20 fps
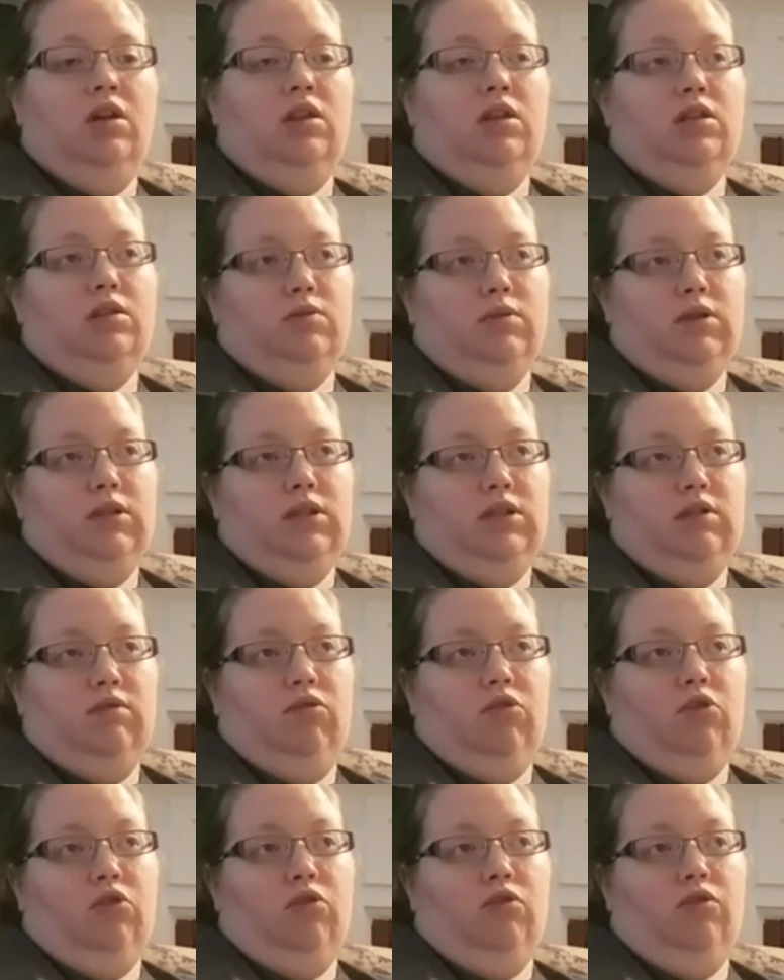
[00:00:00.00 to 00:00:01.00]
This one's
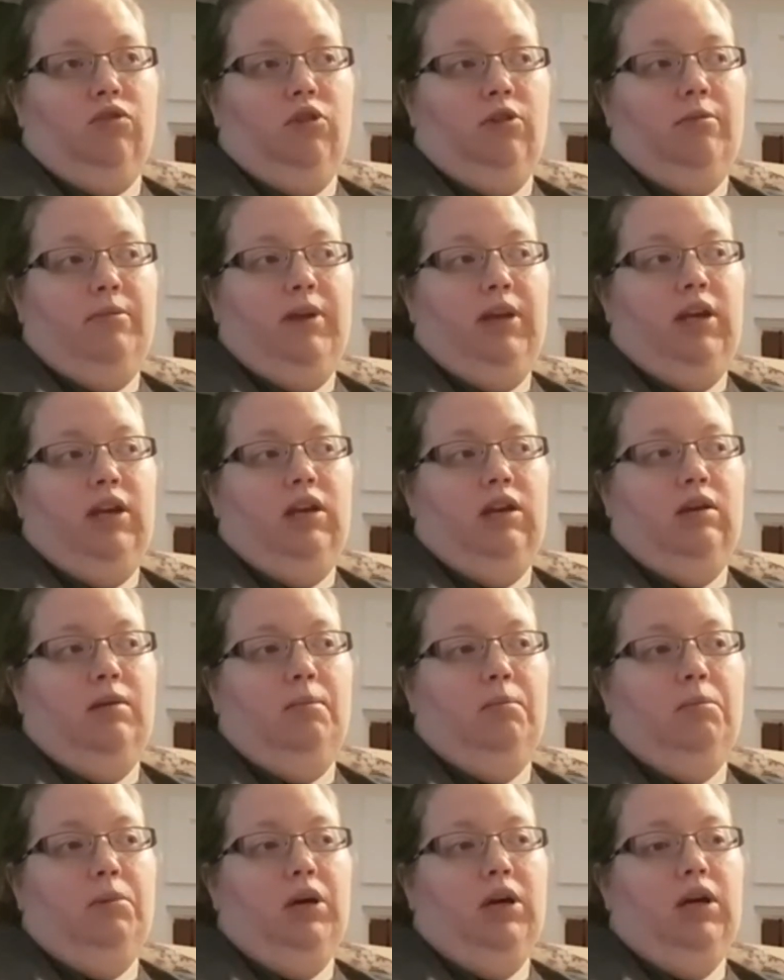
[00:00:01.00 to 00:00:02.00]
difficult for me,
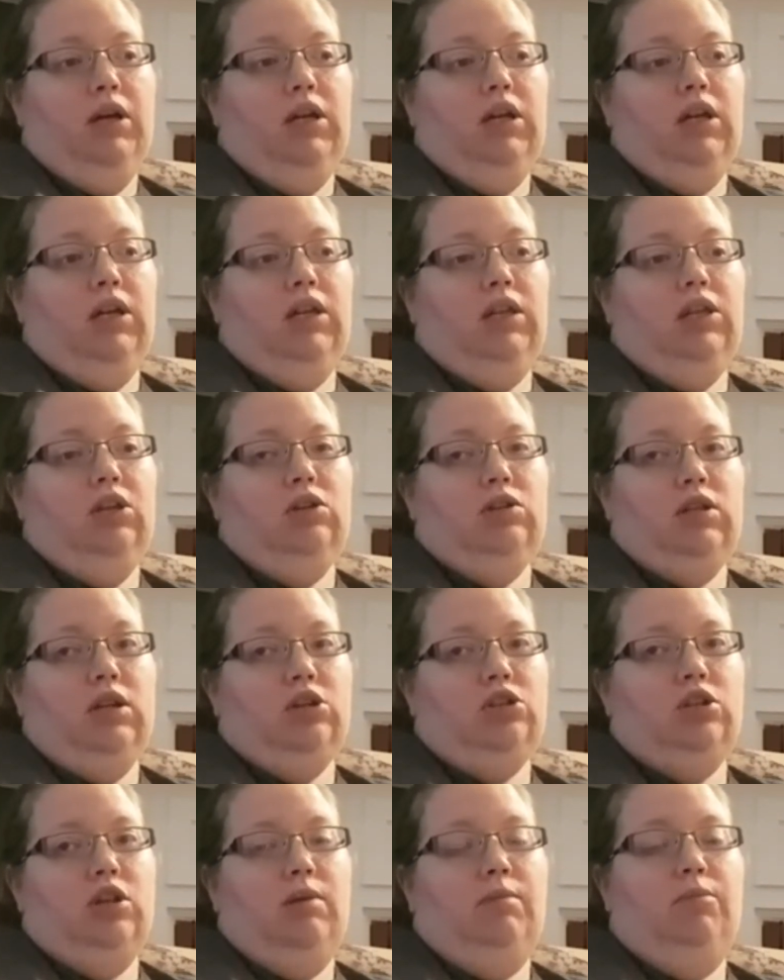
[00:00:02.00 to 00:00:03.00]
but there's
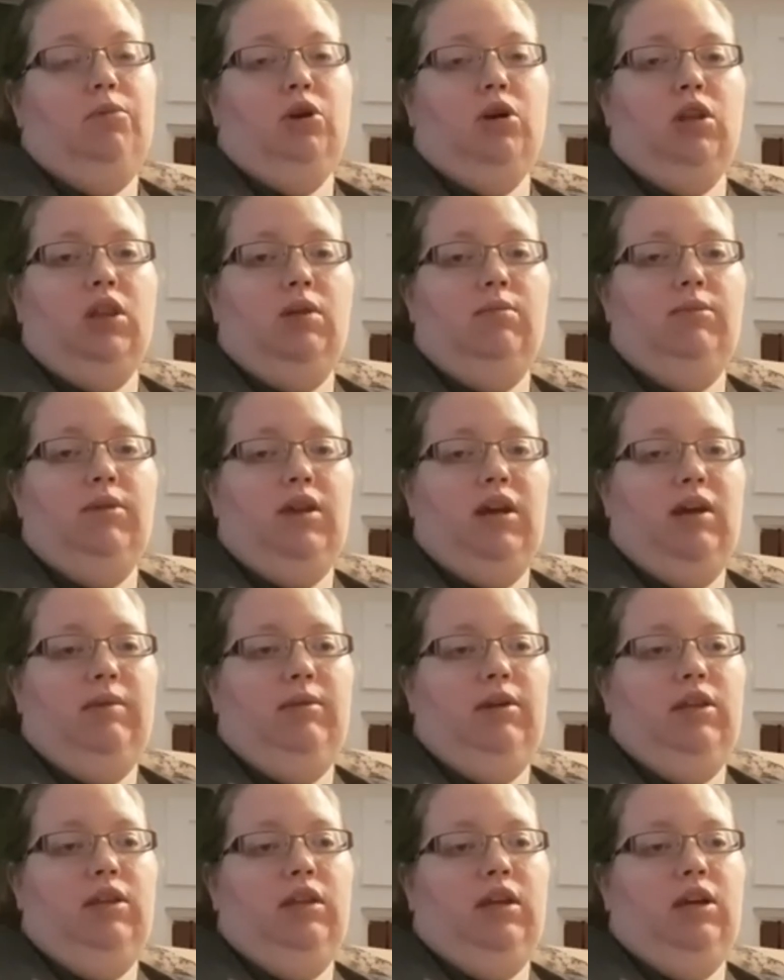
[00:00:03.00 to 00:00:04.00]
actually a book club that I'm
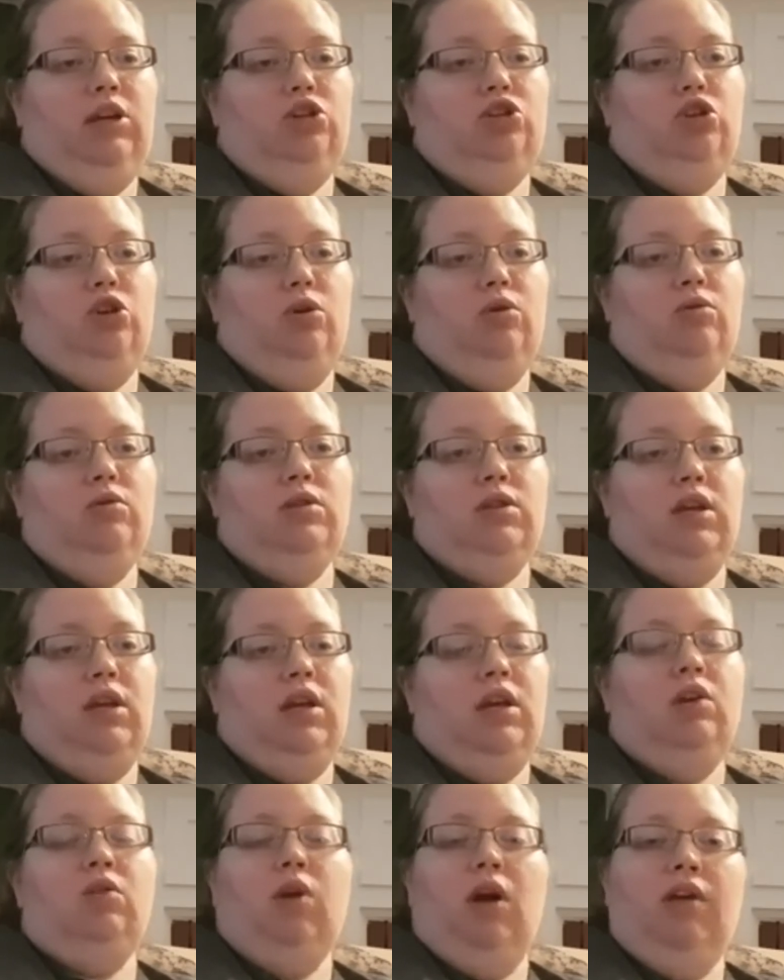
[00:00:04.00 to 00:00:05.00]
in that chose
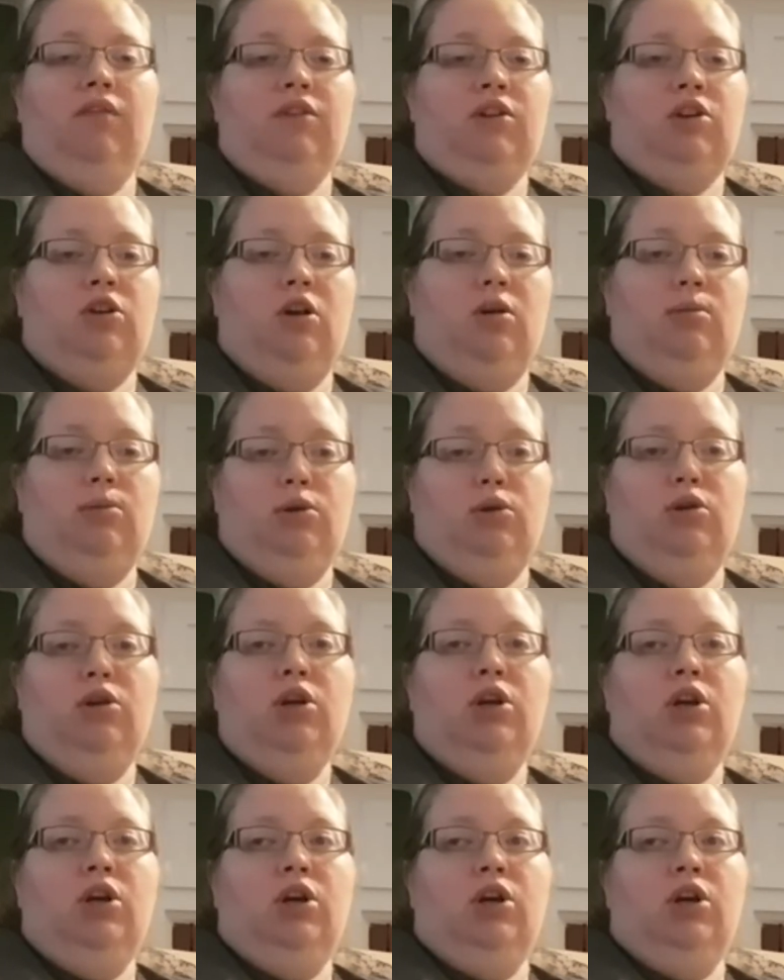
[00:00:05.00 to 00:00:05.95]
a graphic novel